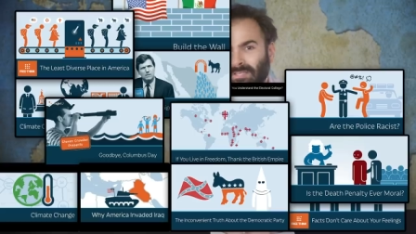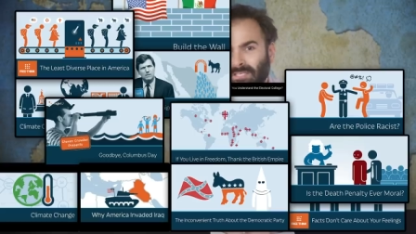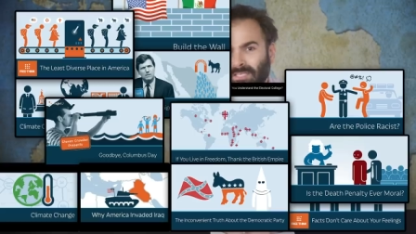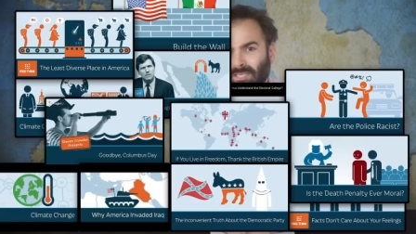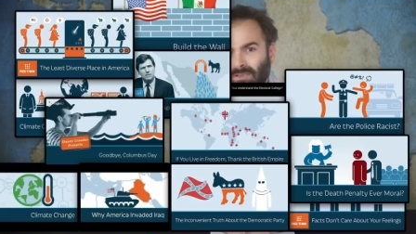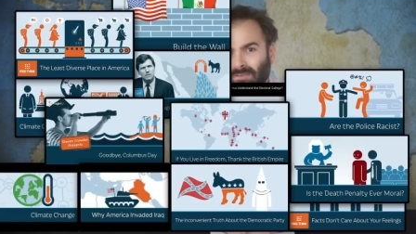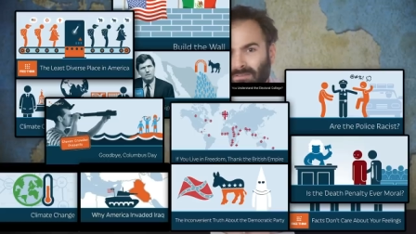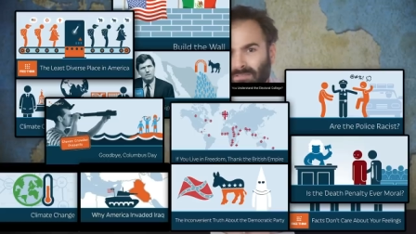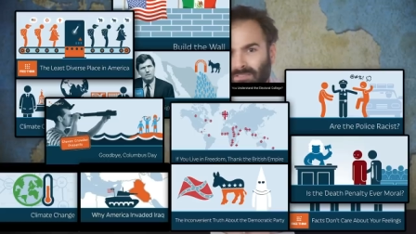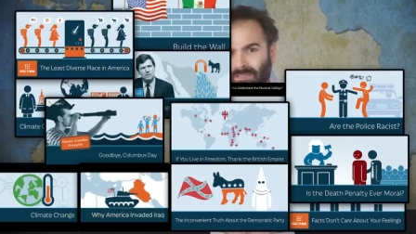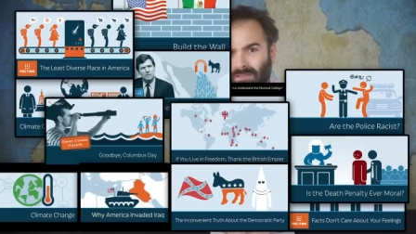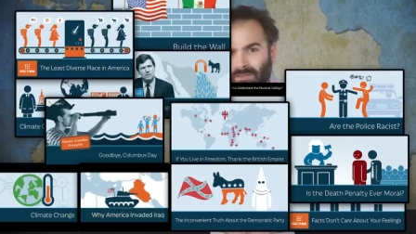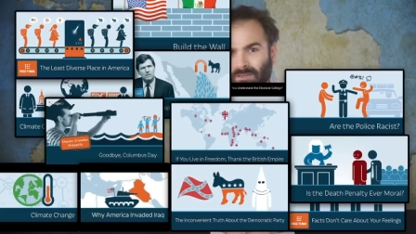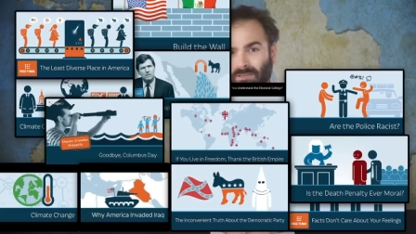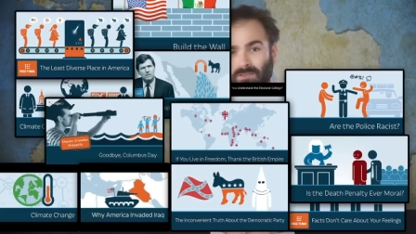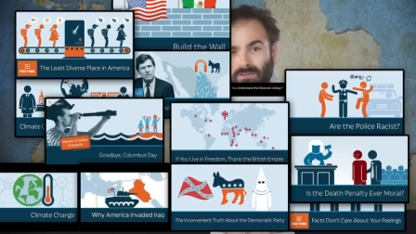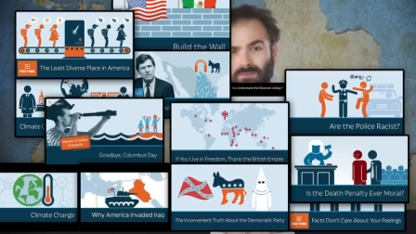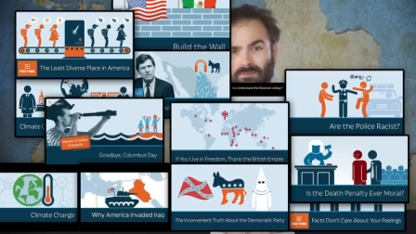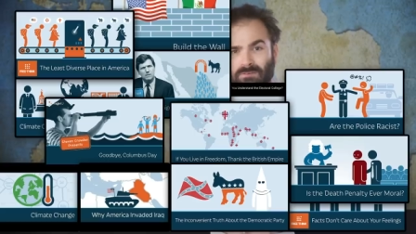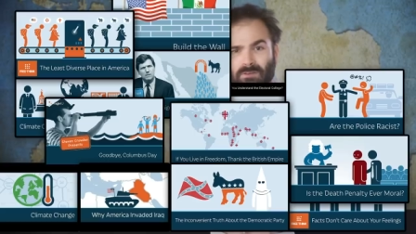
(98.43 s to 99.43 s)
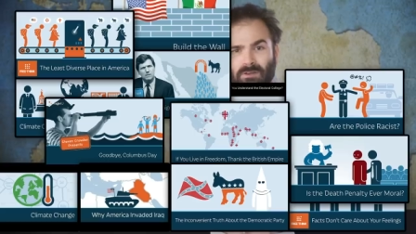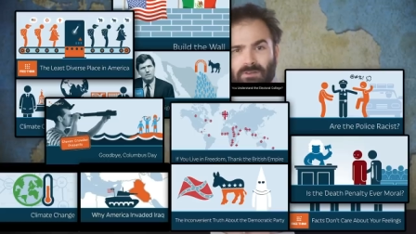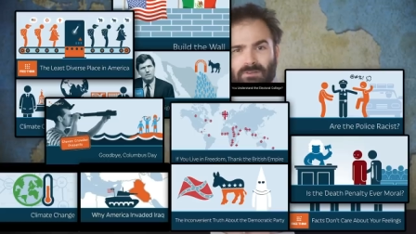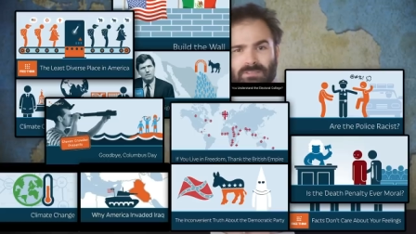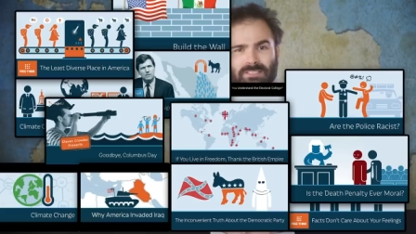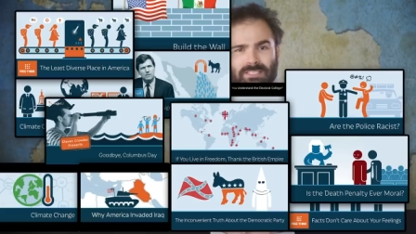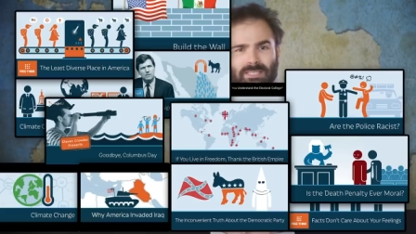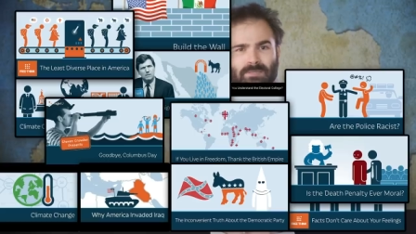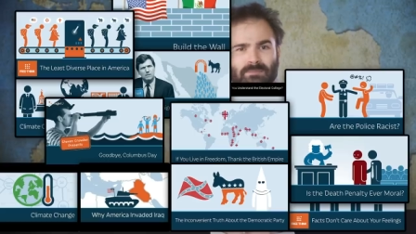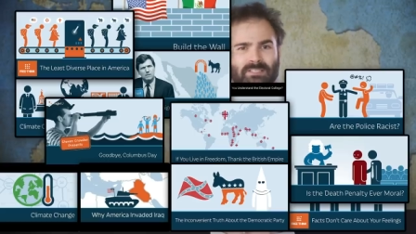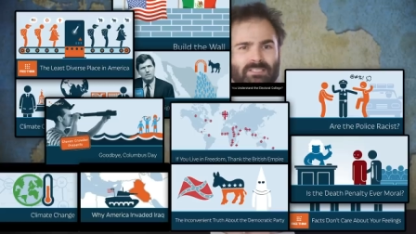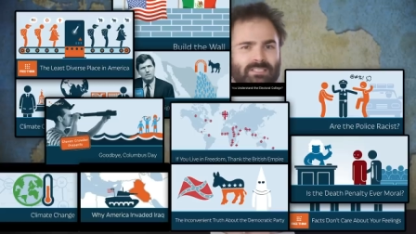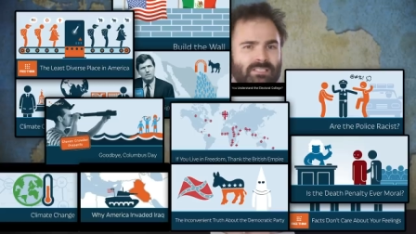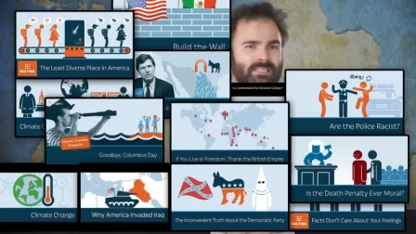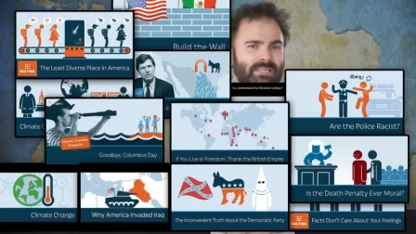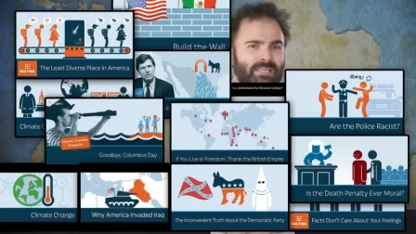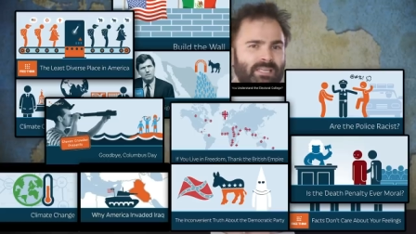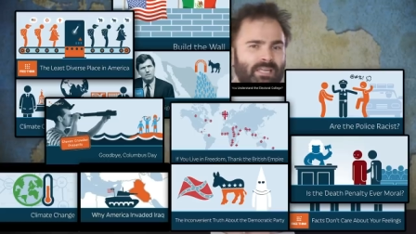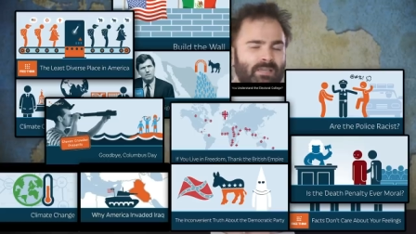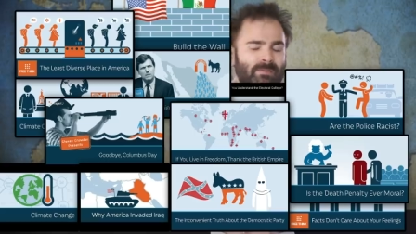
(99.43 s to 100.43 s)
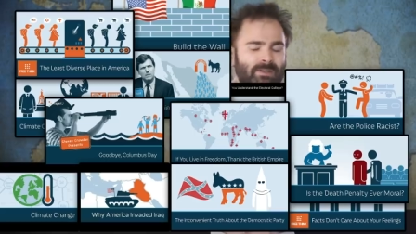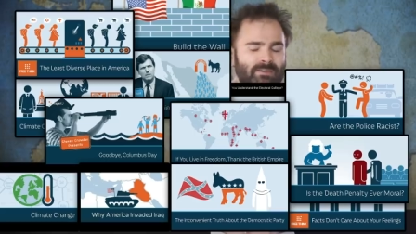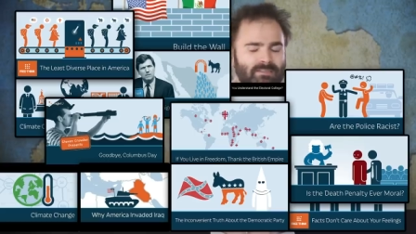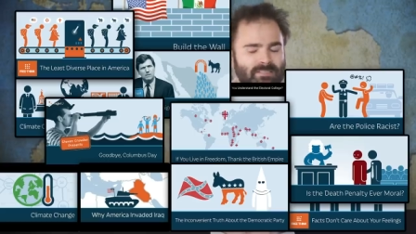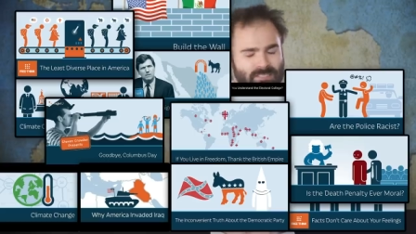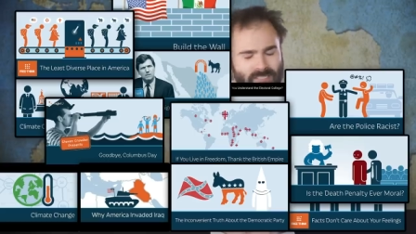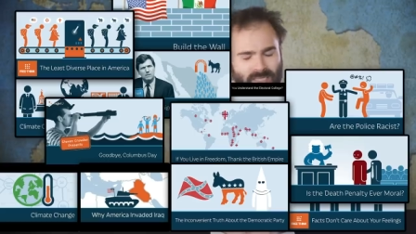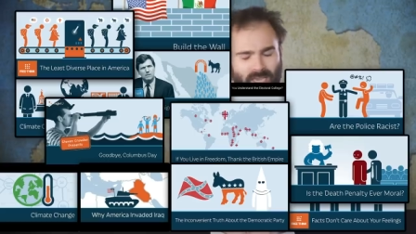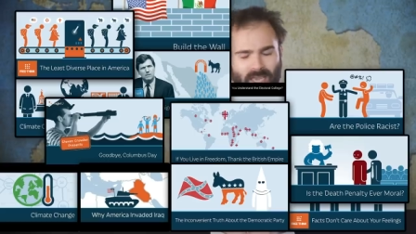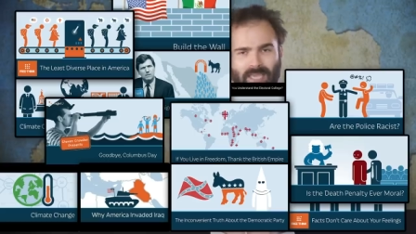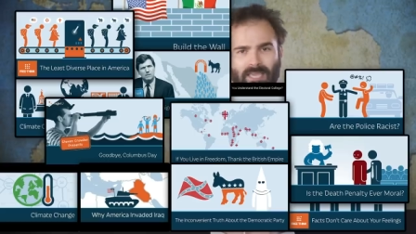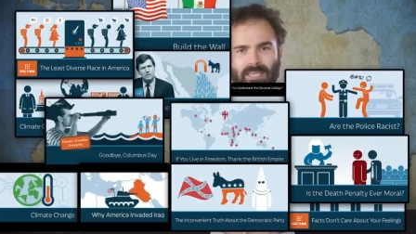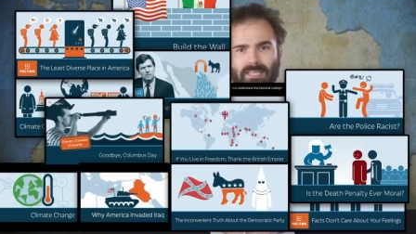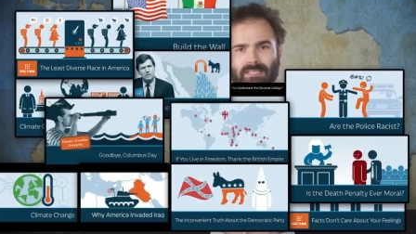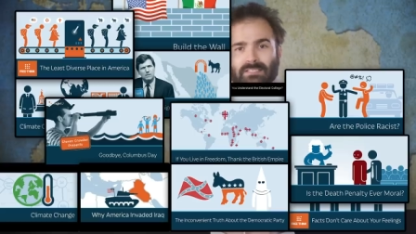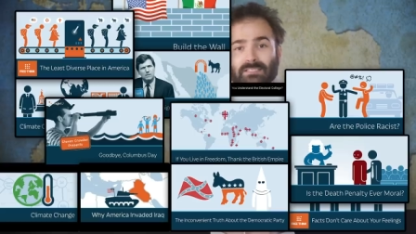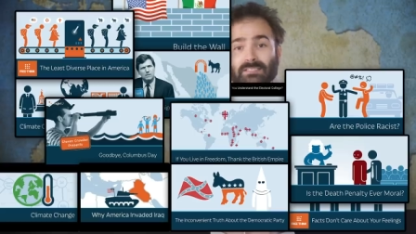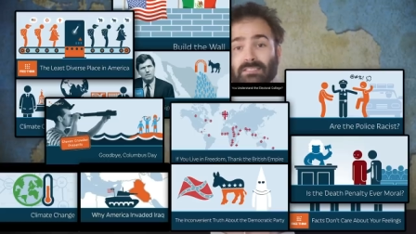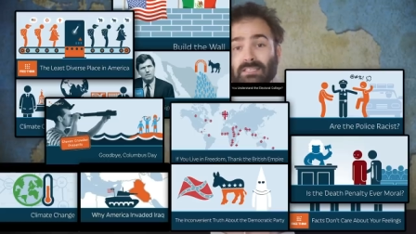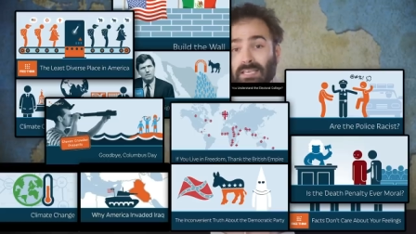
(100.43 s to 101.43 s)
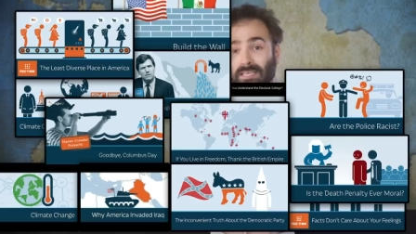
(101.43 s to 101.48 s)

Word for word: videos that are grossly misleading about science,